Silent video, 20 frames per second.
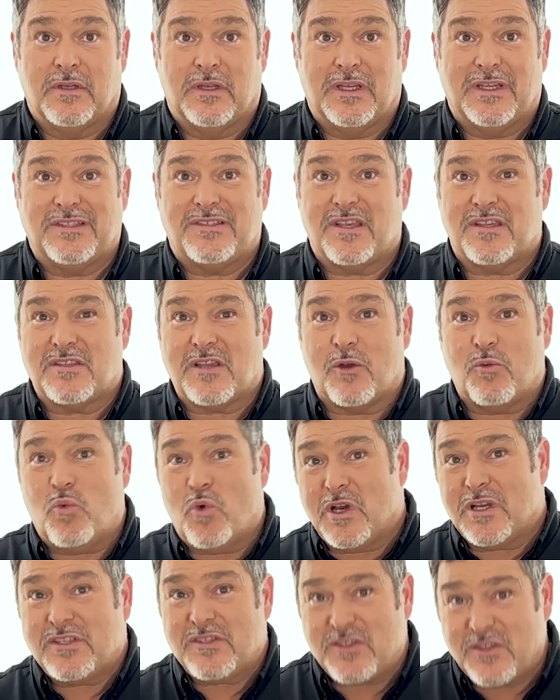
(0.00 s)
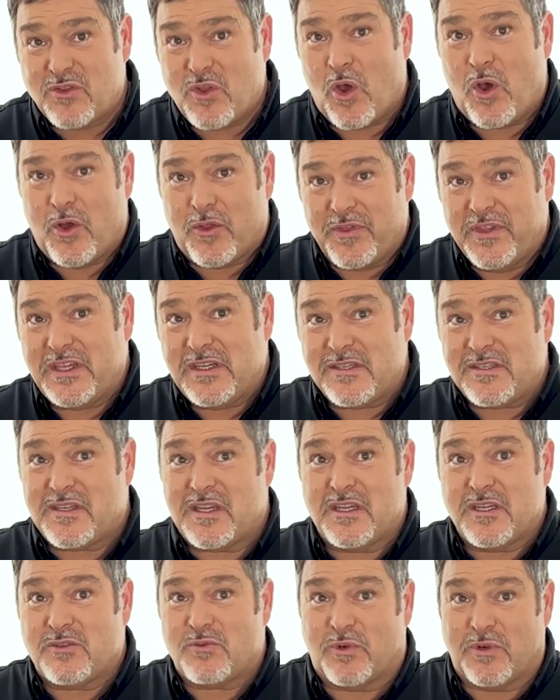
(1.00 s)
He says, I once thought these
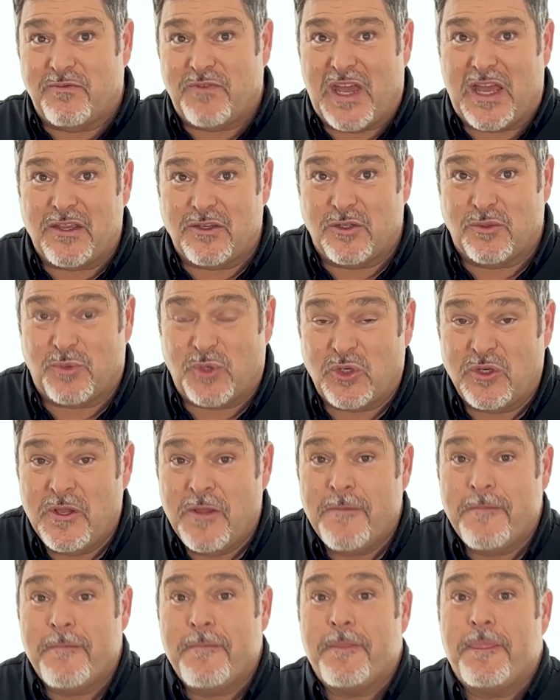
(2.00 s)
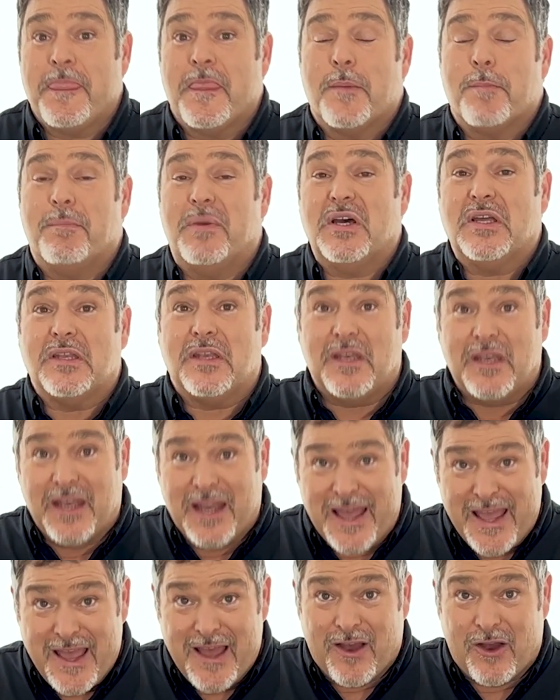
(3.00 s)
things were valuable, but
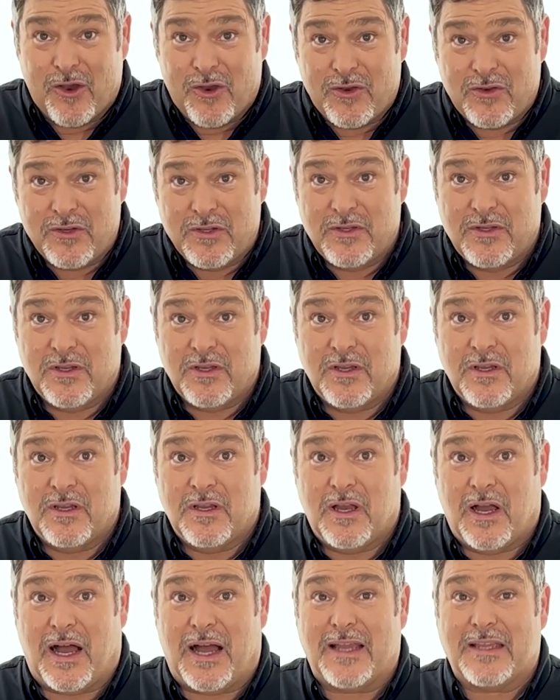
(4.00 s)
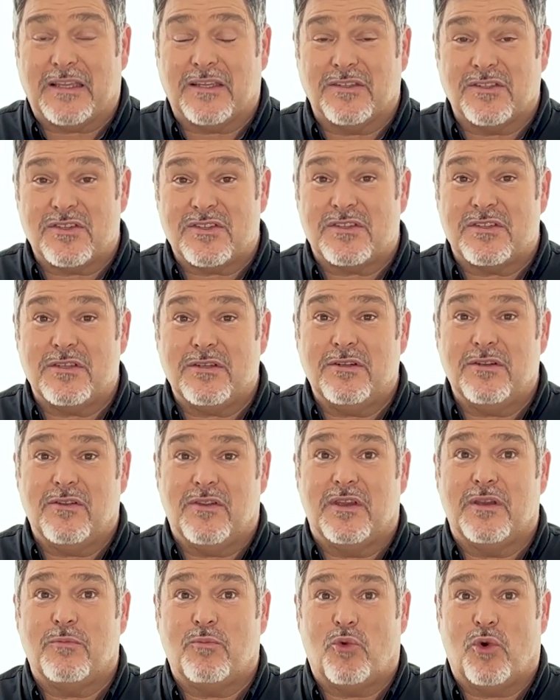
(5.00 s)
now I consider
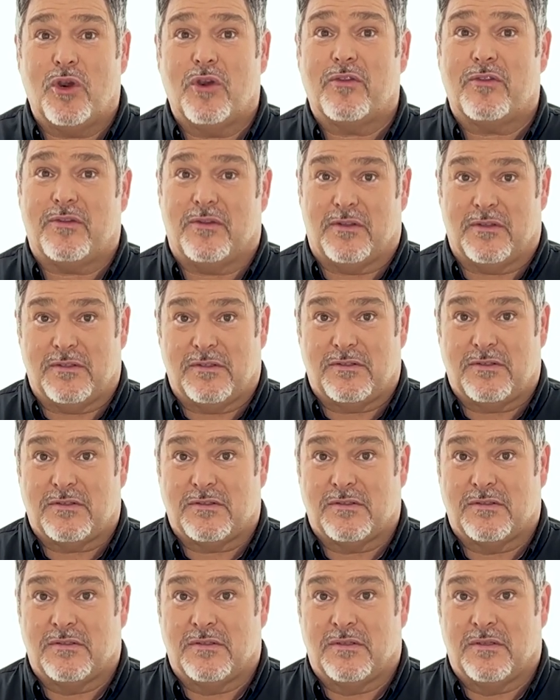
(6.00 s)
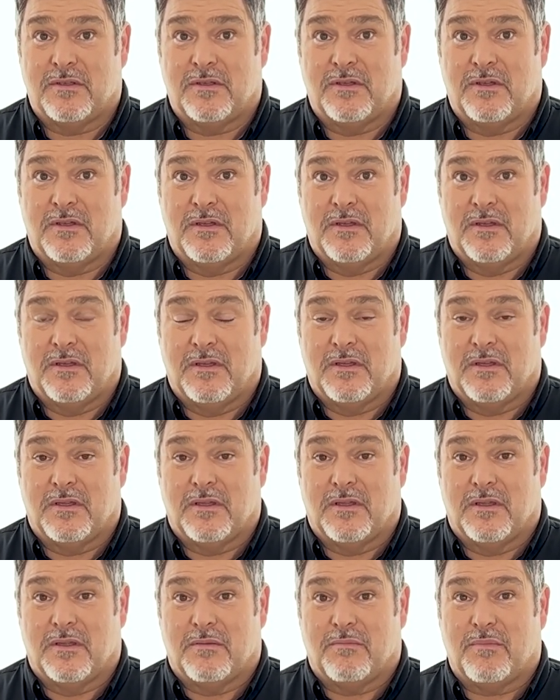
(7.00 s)
them worthless
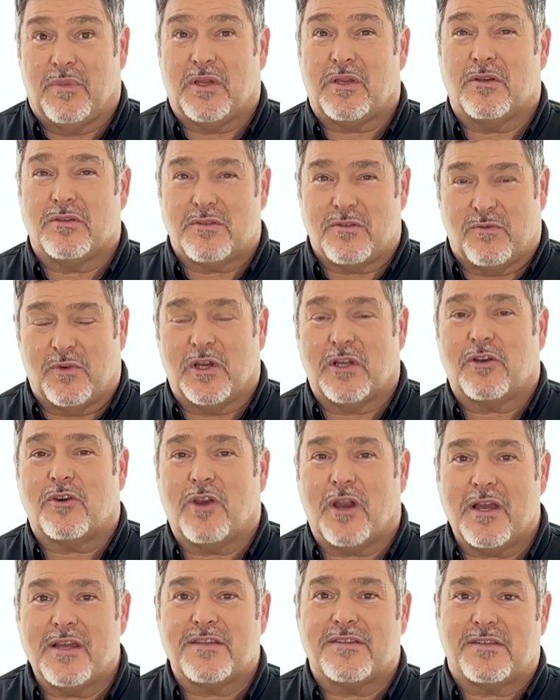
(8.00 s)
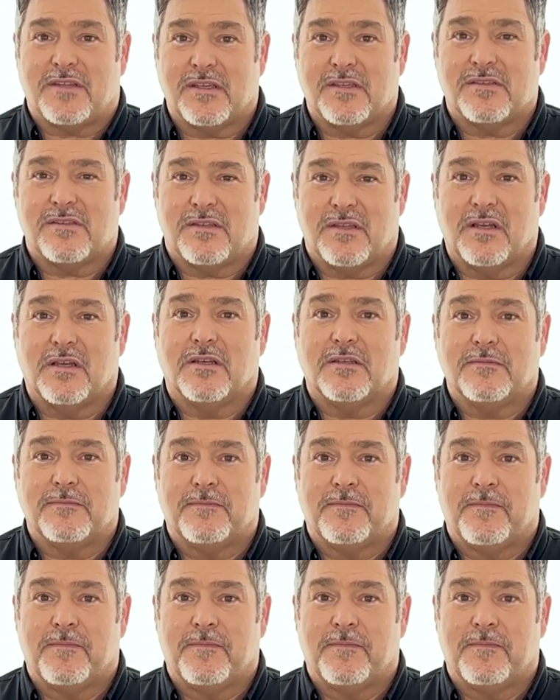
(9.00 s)
because of what Christ has done.